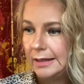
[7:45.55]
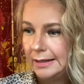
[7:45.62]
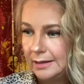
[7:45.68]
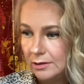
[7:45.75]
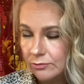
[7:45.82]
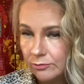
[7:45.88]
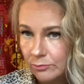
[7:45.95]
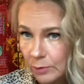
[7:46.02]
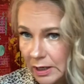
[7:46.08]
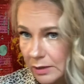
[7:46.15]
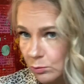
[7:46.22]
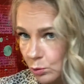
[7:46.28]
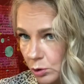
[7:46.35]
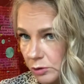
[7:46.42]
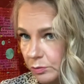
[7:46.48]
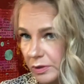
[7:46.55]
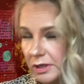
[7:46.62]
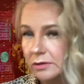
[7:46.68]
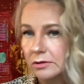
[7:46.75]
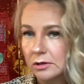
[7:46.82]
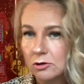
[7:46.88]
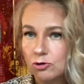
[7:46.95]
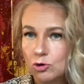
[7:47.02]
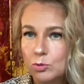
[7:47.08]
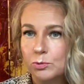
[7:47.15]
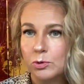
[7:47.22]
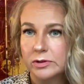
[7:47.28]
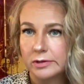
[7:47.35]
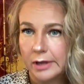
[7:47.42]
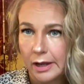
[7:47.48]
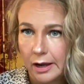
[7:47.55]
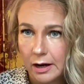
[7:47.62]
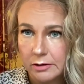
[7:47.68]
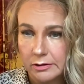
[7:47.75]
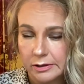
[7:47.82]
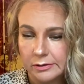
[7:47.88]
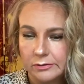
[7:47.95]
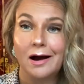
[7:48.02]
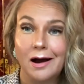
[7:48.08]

If we would be in the group with Karen,